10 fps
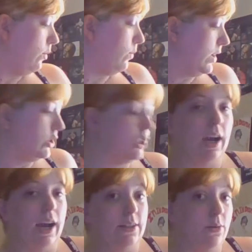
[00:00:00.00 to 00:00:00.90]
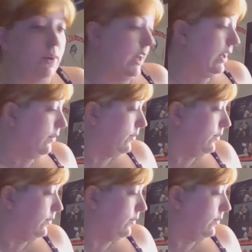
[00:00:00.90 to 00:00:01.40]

which I don't have.